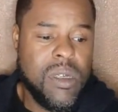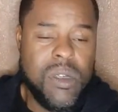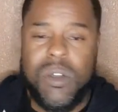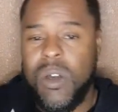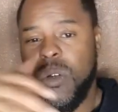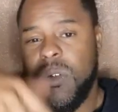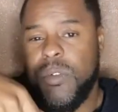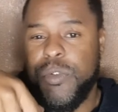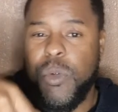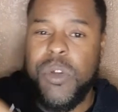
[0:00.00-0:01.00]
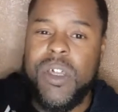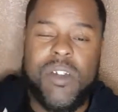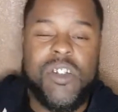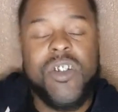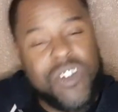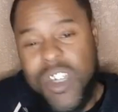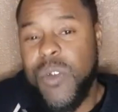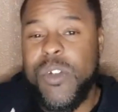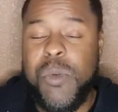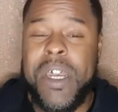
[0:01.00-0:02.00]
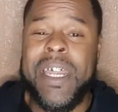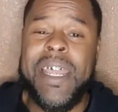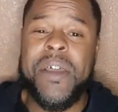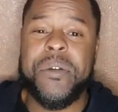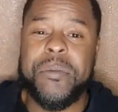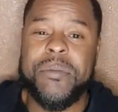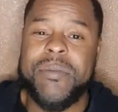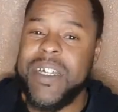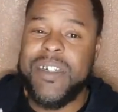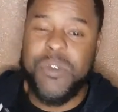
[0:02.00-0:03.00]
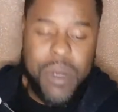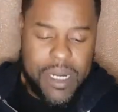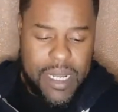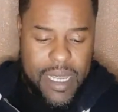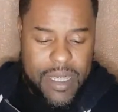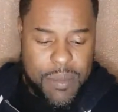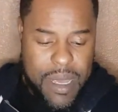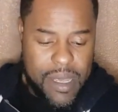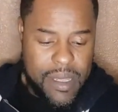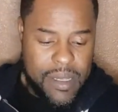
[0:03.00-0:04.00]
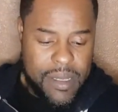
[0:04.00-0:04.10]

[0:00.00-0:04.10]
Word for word: You know, you fruity, and she see you as one of them. That's just what it is, man.